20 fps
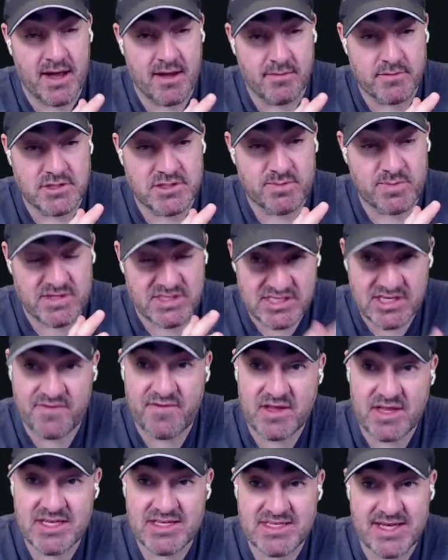
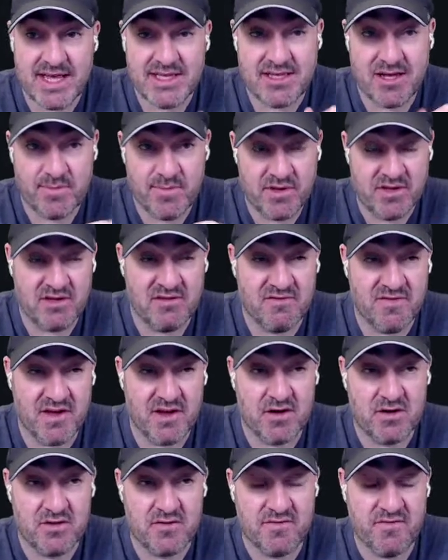specifically set up and
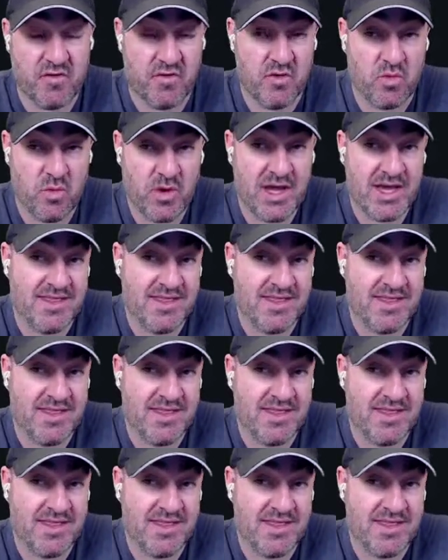configured for the way